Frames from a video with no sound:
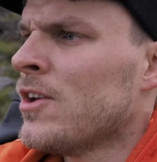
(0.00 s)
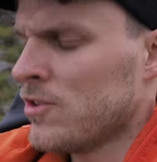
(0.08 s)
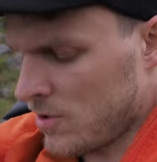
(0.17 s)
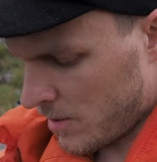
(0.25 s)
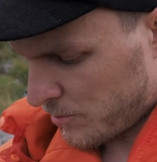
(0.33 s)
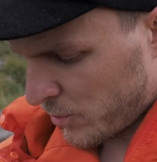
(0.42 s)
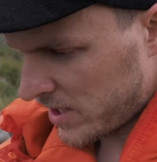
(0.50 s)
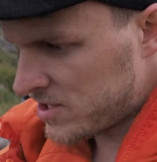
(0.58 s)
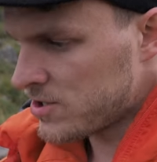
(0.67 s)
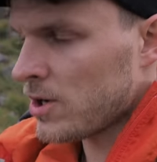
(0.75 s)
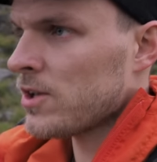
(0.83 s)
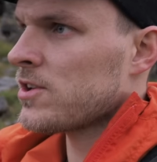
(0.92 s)
So I'm pretty
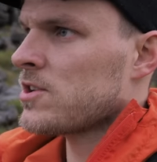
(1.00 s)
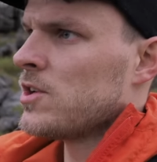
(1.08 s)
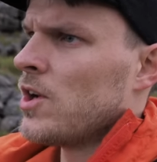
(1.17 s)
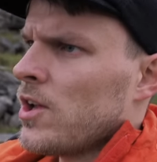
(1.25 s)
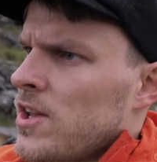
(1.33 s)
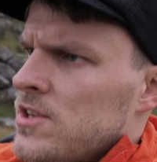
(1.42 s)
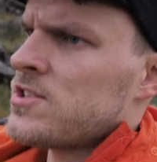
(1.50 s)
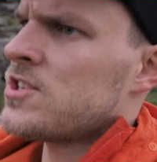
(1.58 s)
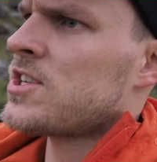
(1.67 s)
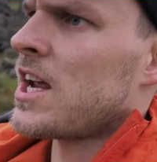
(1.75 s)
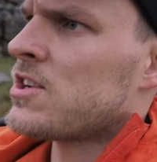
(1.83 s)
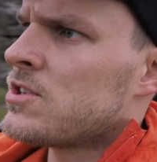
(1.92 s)
sure there's another
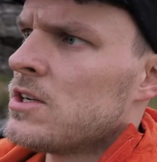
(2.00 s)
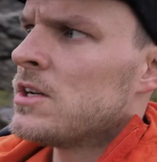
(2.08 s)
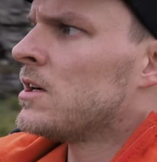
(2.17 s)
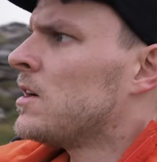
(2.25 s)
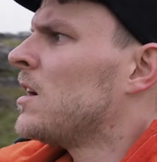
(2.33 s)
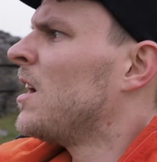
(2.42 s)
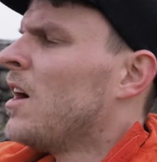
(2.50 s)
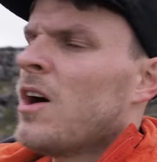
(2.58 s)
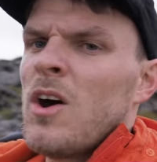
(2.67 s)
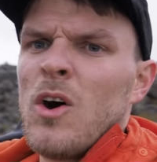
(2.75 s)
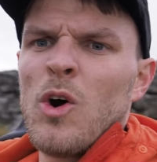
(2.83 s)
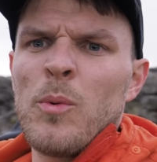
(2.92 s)
section
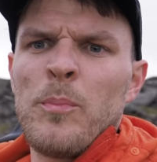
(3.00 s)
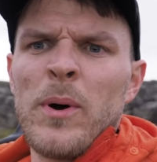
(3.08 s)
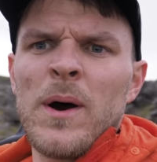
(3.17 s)
up